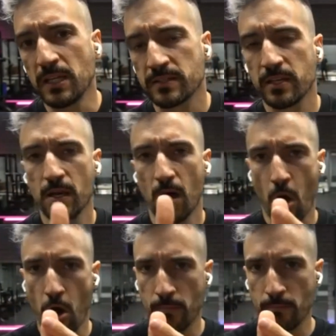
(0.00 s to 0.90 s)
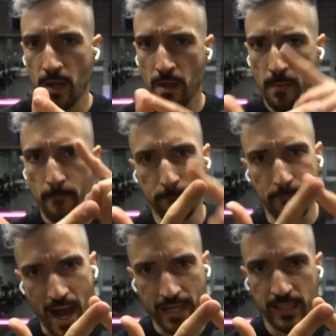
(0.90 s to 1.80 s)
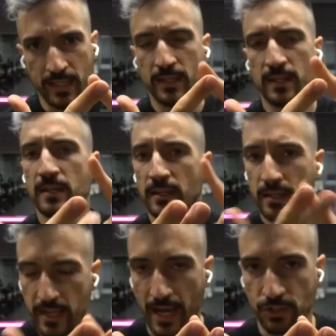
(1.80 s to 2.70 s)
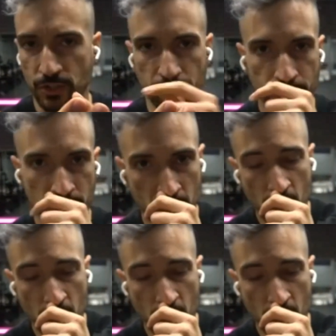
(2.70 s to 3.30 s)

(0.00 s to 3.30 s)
means arm, body, connection.